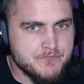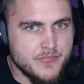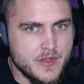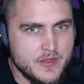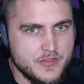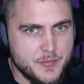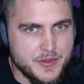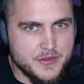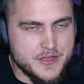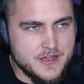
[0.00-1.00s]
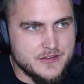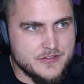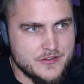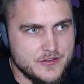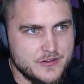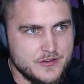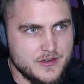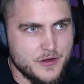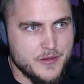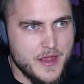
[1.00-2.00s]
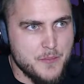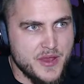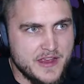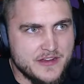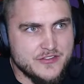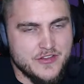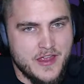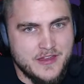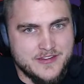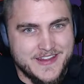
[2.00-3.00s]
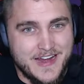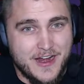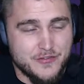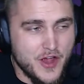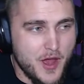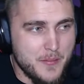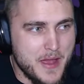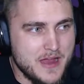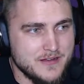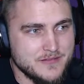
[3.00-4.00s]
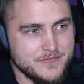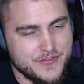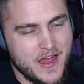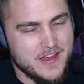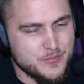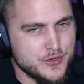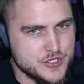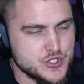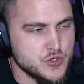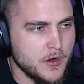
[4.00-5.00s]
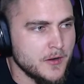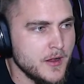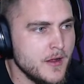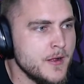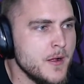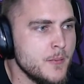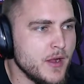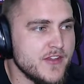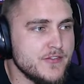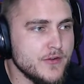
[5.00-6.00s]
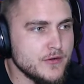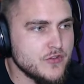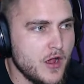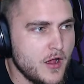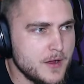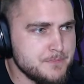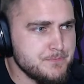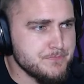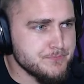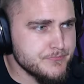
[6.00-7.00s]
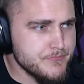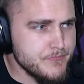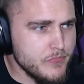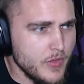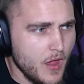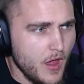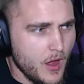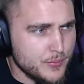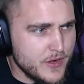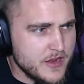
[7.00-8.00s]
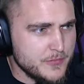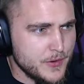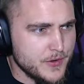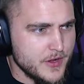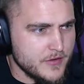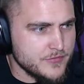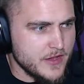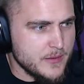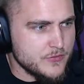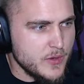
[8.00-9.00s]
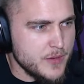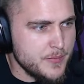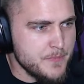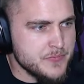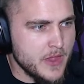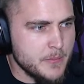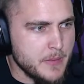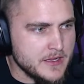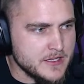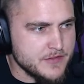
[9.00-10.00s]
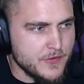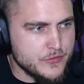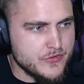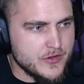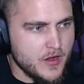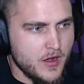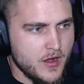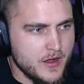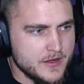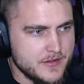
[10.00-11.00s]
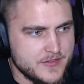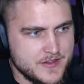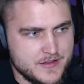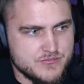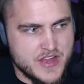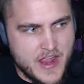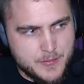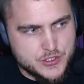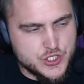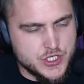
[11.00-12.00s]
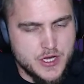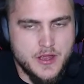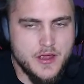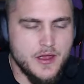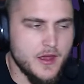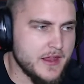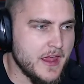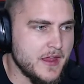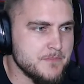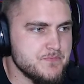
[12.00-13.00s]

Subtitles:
The ability to, you know, get picks and to get out of combat, Fly is pretty strong. But they focused on Brave Bird and Flame Sweep, mainly focusing on the damage again.